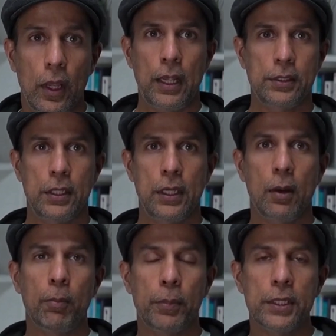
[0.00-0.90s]
as a
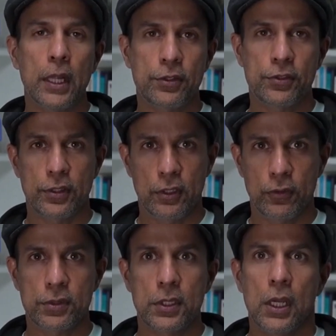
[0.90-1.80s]
company that
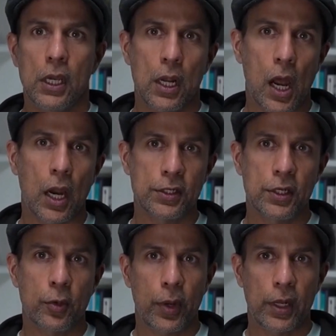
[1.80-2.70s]
serves large
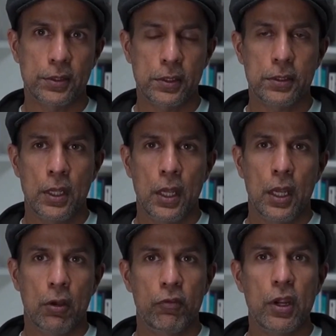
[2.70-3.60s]
enterprises,
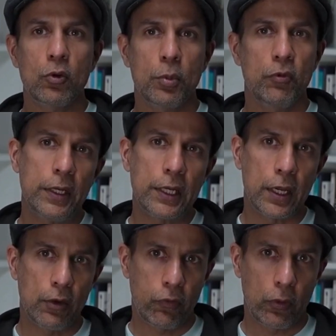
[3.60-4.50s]
we had to be very
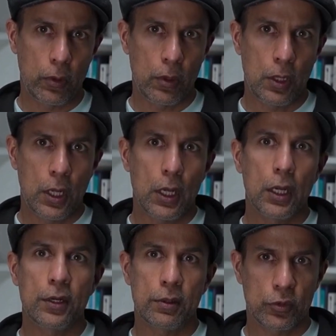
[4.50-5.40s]
careful
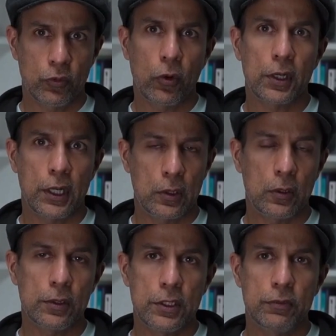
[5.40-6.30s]
in terms of what
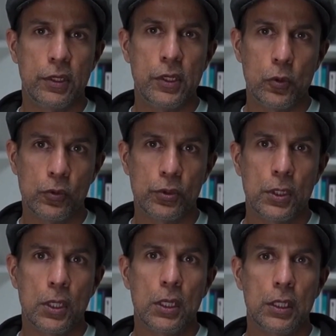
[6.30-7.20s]
technologies we
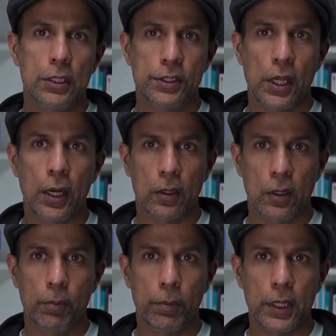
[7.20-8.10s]
use inside our
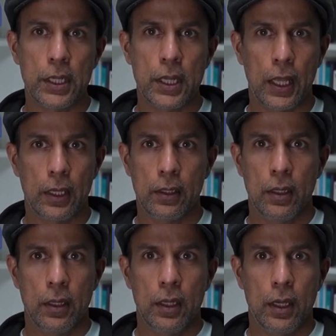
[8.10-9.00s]
company. And
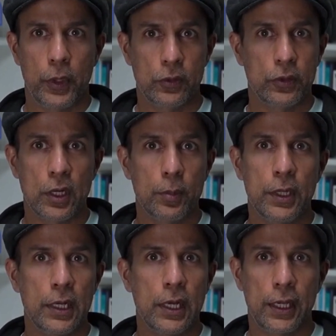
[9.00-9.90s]
because
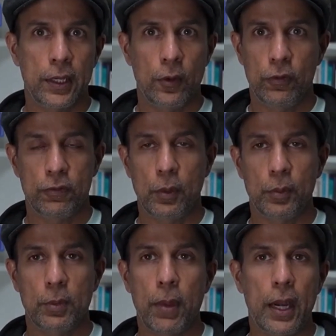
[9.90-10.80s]
ultimately, like, if something